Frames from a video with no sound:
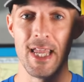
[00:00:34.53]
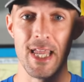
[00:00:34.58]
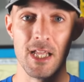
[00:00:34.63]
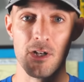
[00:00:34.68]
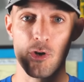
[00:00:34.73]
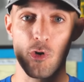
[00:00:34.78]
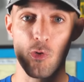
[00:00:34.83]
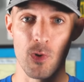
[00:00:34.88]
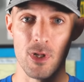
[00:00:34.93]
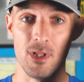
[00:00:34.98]

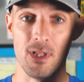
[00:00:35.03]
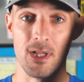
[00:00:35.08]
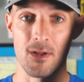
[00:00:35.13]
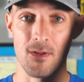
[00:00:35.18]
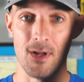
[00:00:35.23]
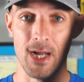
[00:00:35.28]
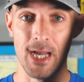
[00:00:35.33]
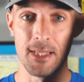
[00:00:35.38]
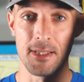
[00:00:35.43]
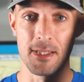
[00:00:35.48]
and Gorilla
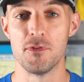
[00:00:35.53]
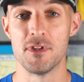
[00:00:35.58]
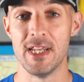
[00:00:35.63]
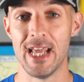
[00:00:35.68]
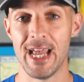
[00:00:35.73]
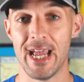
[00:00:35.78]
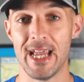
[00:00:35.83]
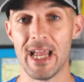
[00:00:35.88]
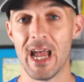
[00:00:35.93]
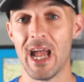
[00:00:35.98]
Glass.
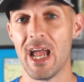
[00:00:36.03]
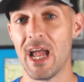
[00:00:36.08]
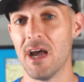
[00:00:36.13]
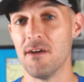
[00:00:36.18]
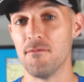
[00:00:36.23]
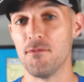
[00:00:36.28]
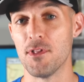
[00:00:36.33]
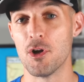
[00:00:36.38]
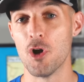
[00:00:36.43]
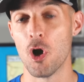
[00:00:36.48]
Today, I
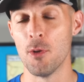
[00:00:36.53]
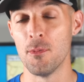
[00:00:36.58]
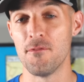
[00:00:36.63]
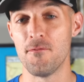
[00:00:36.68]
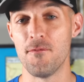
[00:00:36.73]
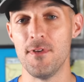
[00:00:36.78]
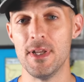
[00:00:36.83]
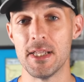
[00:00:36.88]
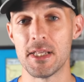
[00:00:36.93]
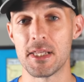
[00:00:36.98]
have the Garmin
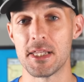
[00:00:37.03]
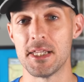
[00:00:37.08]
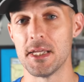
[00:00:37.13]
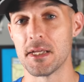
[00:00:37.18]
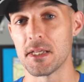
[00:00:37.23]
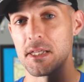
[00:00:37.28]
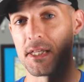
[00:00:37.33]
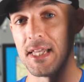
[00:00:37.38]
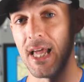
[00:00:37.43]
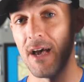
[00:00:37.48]
Fenix
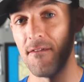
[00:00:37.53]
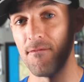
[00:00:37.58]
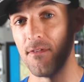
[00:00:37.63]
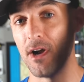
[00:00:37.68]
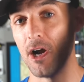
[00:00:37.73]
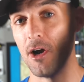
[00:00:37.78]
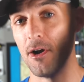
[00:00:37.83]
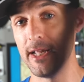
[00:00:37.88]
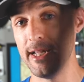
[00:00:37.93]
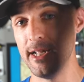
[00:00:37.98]
6
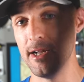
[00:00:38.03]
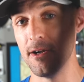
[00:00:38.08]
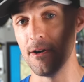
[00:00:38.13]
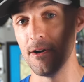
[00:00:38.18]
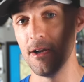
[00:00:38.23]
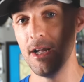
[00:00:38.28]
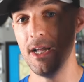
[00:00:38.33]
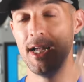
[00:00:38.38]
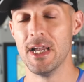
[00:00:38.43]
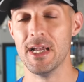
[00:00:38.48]
Sapphire
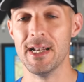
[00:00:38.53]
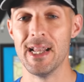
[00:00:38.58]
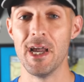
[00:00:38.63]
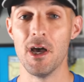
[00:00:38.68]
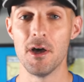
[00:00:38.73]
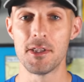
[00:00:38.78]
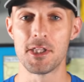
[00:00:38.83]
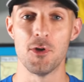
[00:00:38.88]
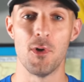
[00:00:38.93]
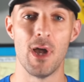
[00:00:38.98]
here, and I
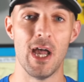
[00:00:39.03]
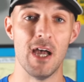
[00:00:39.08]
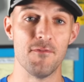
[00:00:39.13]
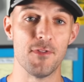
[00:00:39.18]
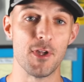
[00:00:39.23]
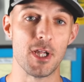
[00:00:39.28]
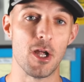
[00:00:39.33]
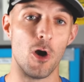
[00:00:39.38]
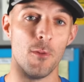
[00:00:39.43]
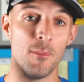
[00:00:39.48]
also
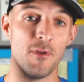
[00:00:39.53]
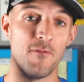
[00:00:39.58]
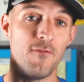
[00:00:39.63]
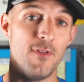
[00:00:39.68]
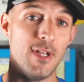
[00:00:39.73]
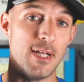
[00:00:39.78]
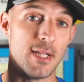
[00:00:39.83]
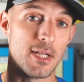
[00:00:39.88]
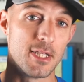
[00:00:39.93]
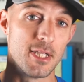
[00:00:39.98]
have the Garmin
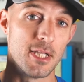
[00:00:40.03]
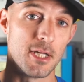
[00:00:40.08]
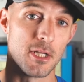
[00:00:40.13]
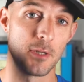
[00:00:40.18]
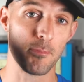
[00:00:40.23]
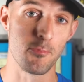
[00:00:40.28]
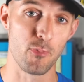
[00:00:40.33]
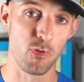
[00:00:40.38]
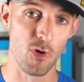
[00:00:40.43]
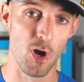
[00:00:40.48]
Fenix
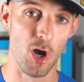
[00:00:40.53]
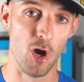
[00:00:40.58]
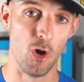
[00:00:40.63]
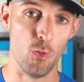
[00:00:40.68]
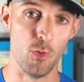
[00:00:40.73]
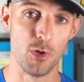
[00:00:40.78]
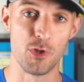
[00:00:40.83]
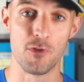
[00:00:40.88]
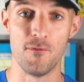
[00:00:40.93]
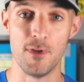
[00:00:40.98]
6 Pro,
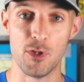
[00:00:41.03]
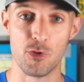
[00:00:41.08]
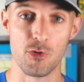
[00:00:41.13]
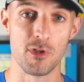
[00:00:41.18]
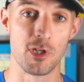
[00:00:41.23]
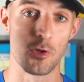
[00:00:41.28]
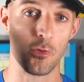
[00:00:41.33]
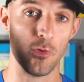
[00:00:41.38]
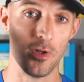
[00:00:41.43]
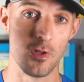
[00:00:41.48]
which
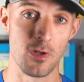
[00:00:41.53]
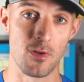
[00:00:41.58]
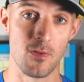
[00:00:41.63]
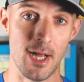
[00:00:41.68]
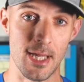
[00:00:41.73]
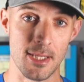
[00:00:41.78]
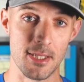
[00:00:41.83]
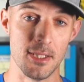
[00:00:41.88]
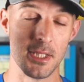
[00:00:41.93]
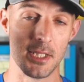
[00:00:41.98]
features Gorilla
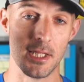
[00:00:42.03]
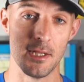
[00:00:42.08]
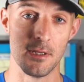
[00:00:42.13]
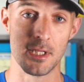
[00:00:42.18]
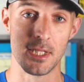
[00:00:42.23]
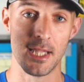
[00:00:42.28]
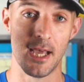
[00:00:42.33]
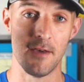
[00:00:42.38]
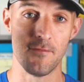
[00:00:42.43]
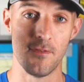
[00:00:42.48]
Glass instead of
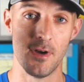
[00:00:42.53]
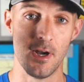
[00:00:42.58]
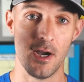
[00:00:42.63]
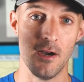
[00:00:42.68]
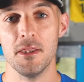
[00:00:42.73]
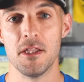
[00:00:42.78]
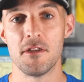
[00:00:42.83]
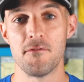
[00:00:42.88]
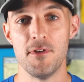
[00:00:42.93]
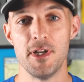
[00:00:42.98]
Sapphire.
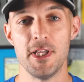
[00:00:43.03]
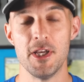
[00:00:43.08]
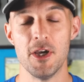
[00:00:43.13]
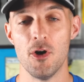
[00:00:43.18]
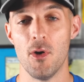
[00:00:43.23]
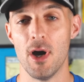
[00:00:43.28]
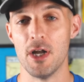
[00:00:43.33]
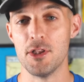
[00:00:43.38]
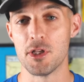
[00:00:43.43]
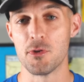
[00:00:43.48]
In this
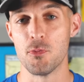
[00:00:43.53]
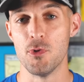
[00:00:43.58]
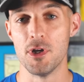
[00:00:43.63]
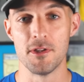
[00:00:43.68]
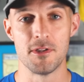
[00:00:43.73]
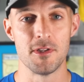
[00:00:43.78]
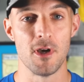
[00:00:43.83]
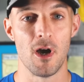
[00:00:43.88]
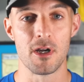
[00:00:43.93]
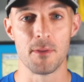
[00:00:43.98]
video, I just want
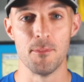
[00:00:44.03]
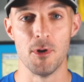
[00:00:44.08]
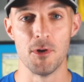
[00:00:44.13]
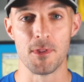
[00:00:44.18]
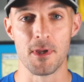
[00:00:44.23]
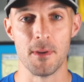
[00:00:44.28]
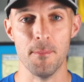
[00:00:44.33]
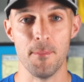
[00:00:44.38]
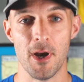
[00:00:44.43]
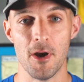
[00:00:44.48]
to talk about
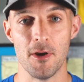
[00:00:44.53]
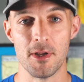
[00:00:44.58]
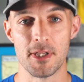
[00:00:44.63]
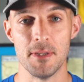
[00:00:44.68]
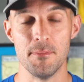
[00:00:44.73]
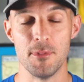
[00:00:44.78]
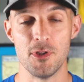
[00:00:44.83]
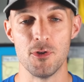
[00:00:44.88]
the comparison